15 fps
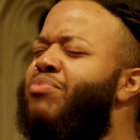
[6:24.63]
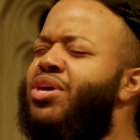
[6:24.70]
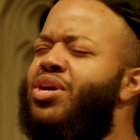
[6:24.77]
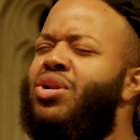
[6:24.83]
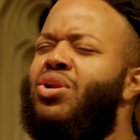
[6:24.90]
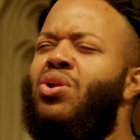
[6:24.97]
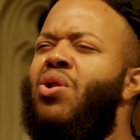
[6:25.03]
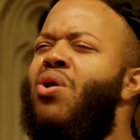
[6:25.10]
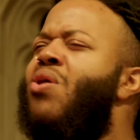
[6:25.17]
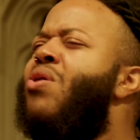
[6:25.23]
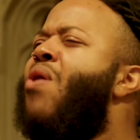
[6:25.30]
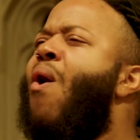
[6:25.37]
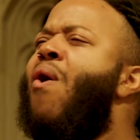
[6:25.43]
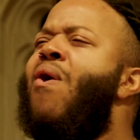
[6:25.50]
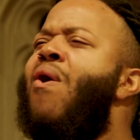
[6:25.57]
me,
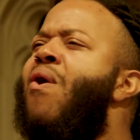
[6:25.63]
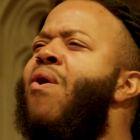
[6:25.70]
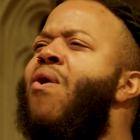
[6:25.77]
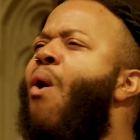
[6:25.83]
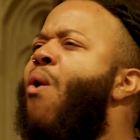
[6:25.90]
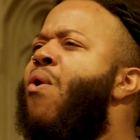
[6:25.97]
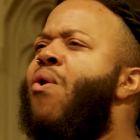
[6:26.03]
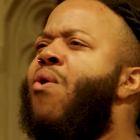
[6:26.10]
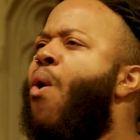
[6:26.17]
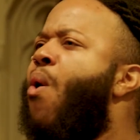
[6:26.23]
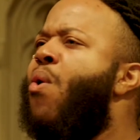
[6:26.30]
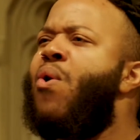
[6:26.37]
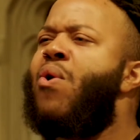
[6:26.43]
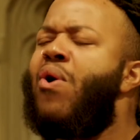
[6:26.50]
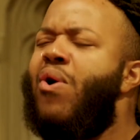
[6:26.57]

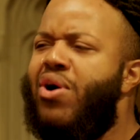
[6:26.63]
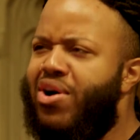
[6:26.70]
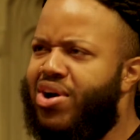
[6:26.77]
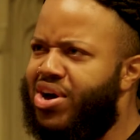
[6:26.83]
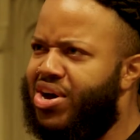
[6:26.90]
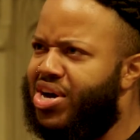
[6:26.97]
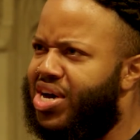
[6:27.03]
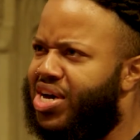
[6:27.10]
Lord.